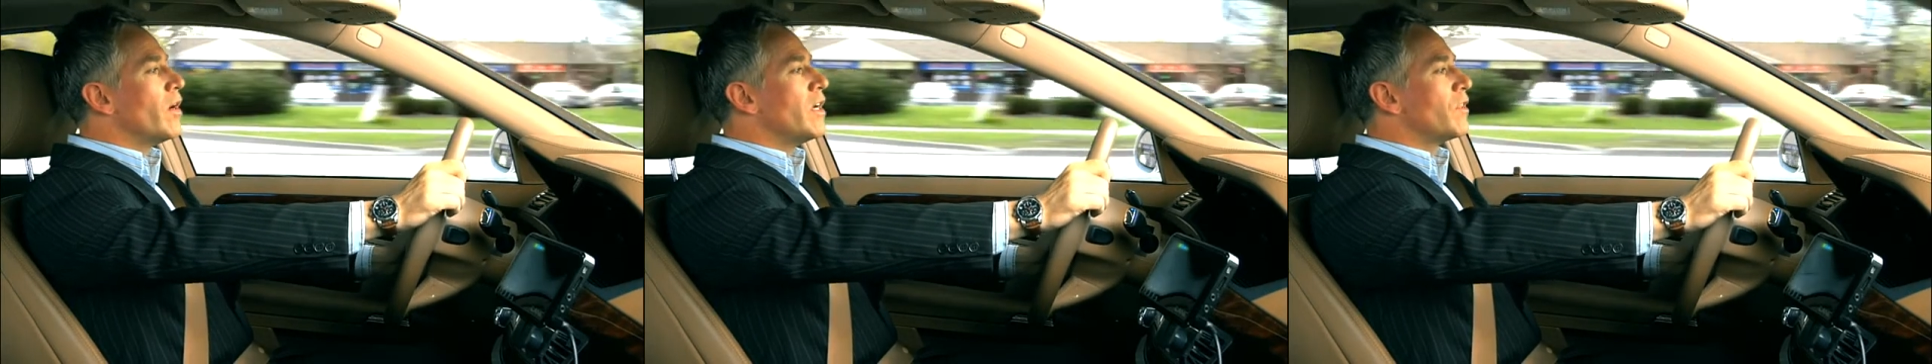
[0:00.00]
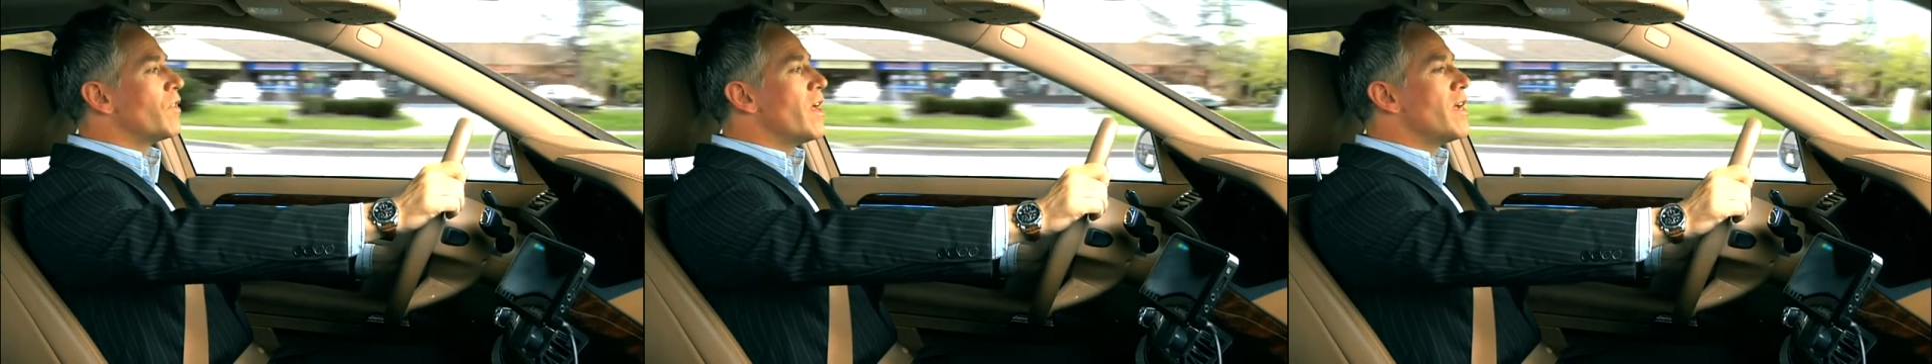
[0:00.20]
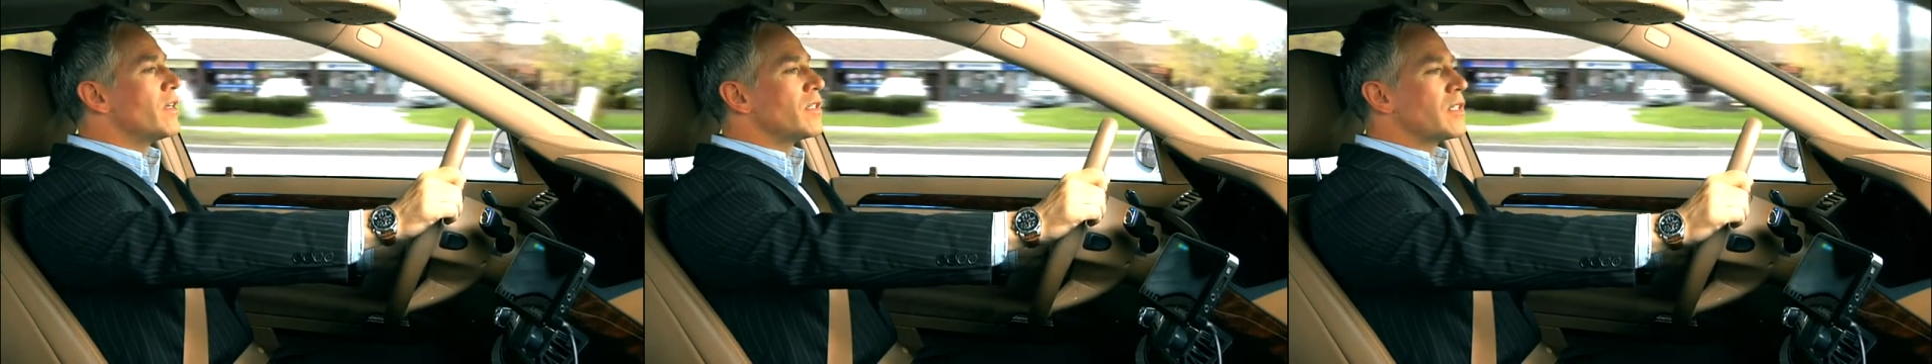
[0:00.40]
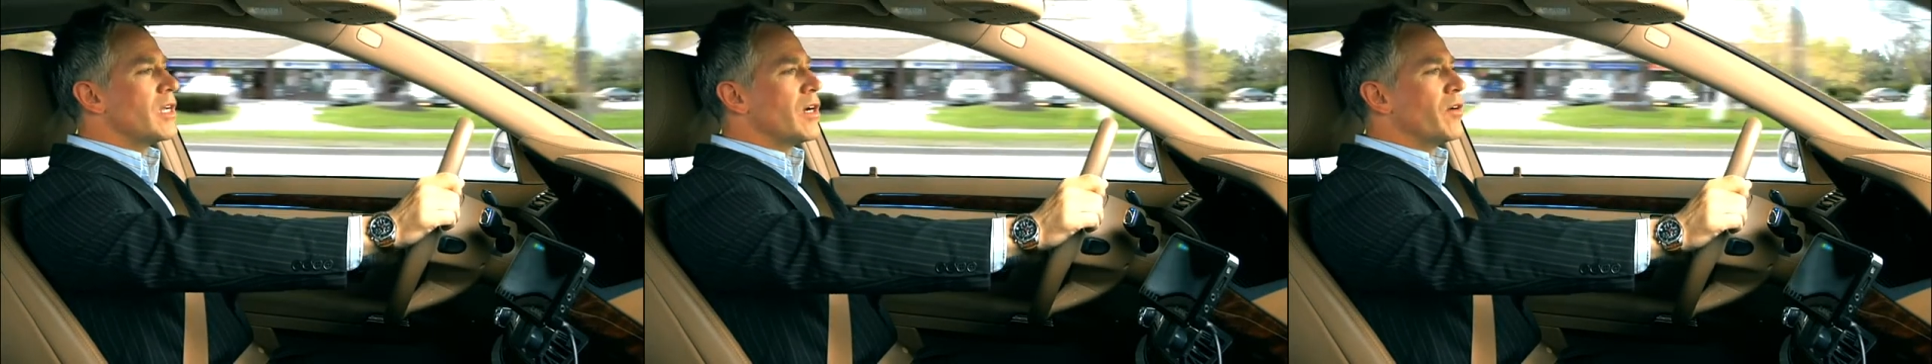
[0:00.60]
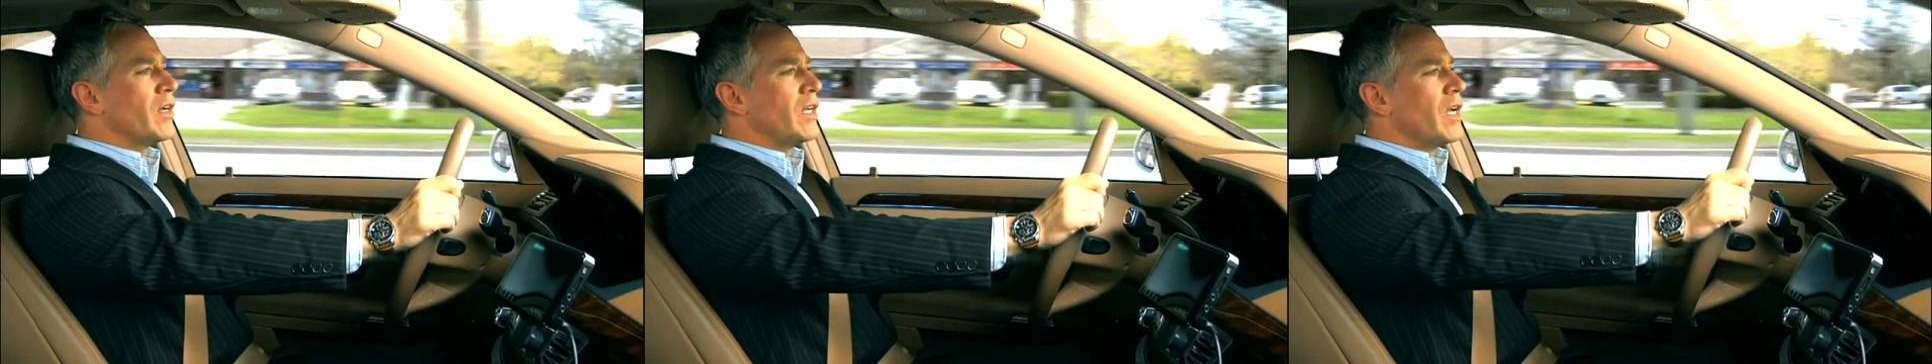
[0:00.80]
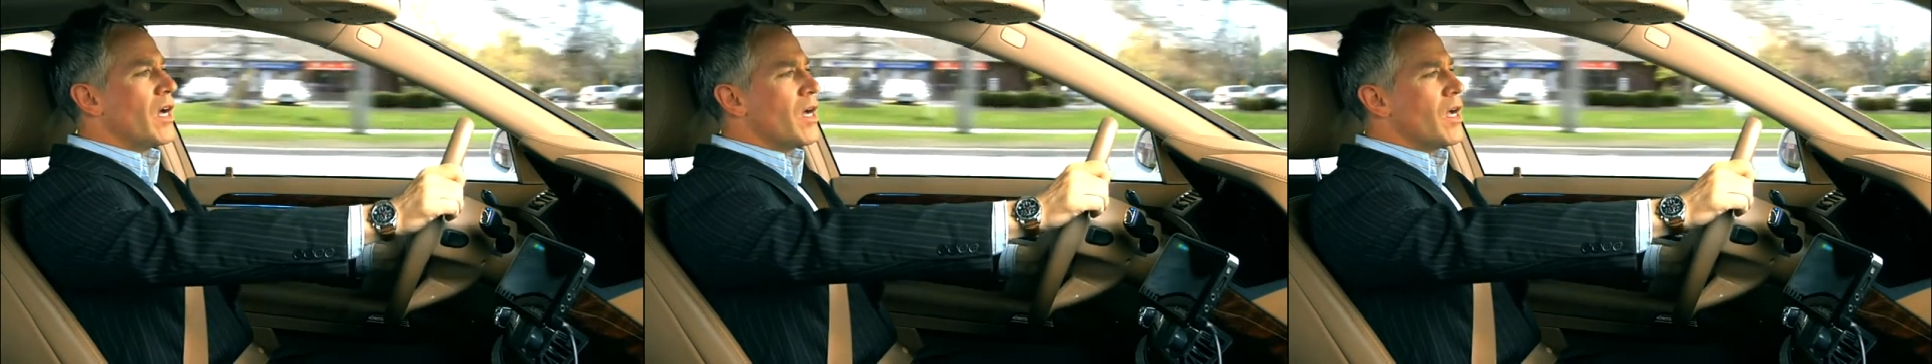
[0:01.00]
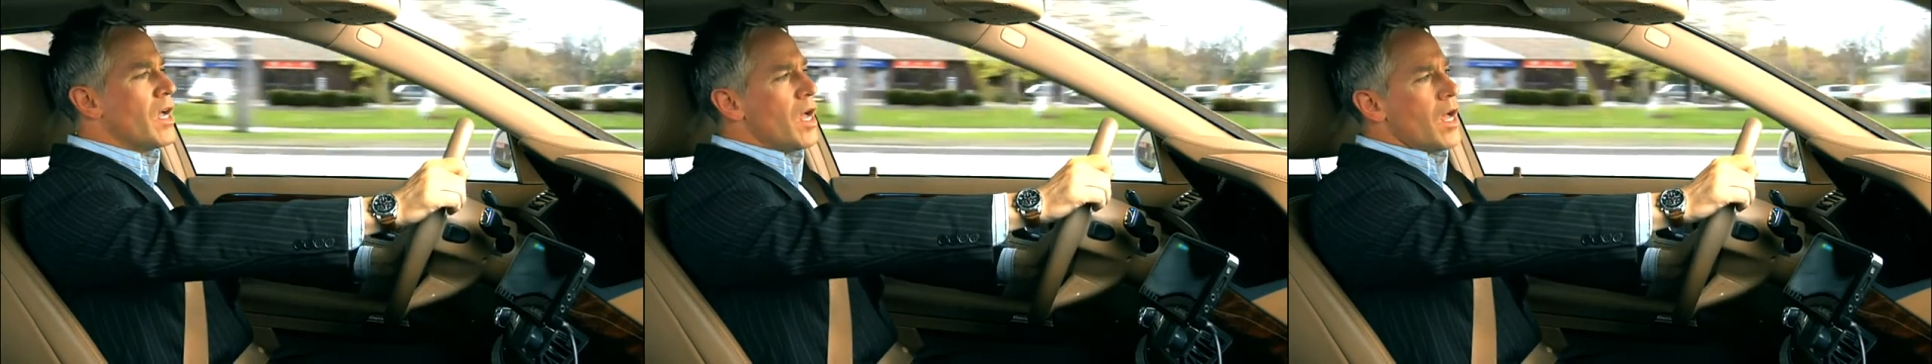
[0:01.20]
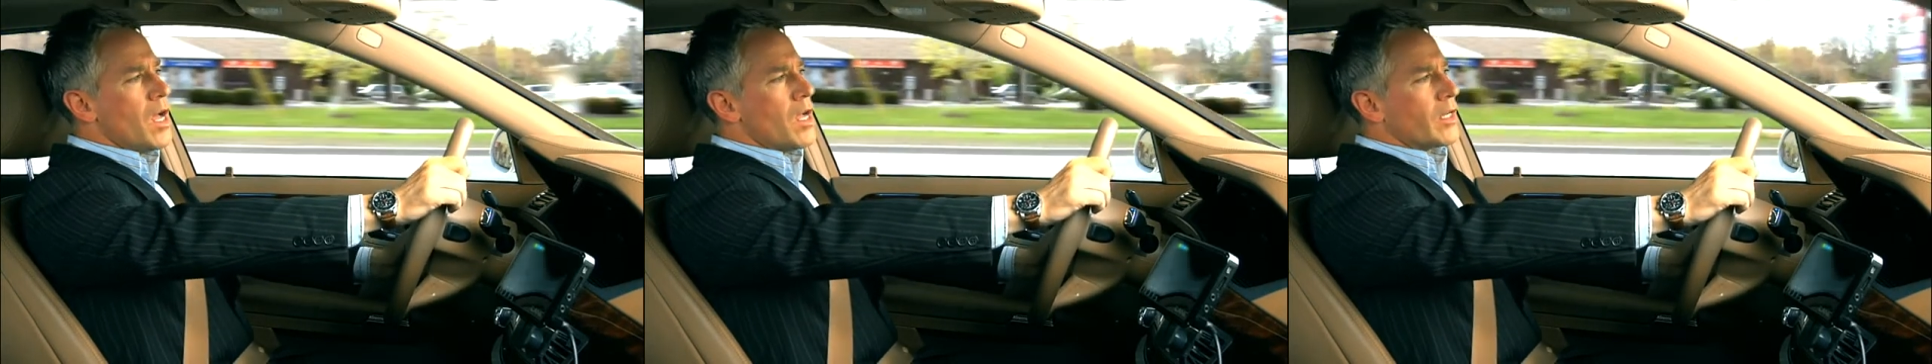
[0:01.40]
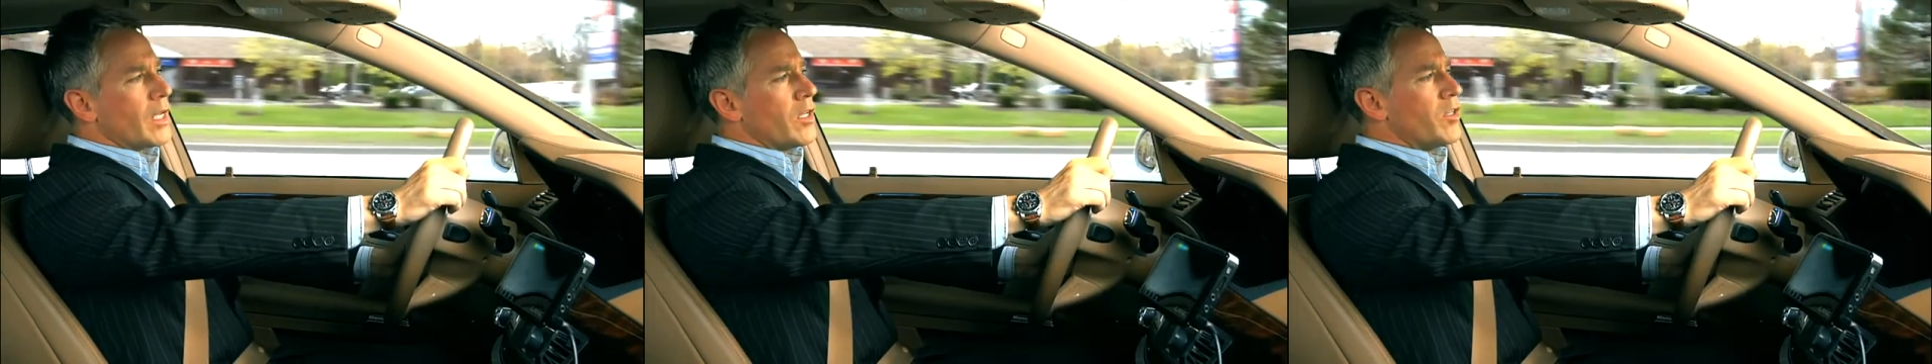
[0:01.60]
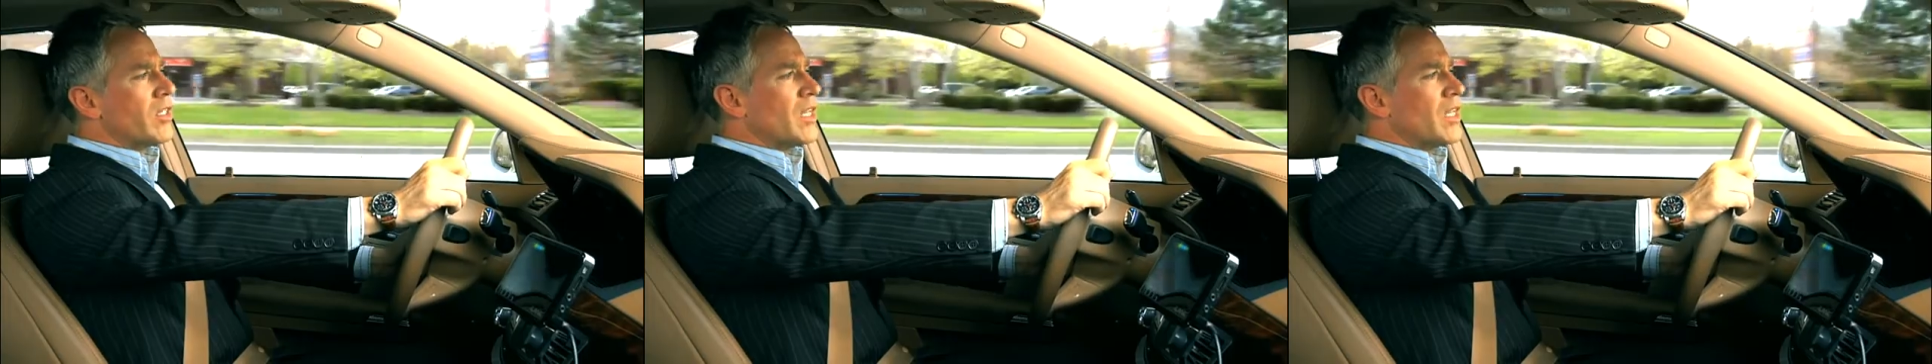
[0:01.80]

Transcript: Great, thanks, Terry. Can